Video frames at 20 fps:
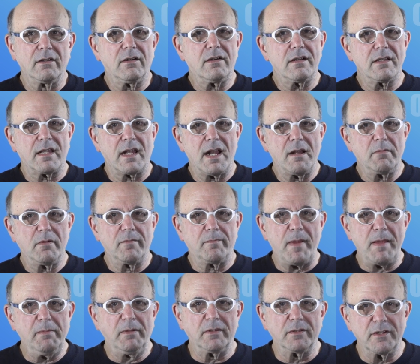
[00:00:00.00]
Lord, the number
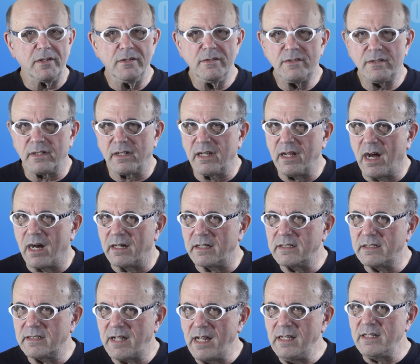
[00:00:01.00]
of people who usually are
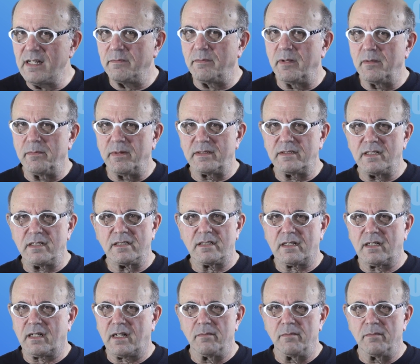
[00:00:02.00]
sensible but just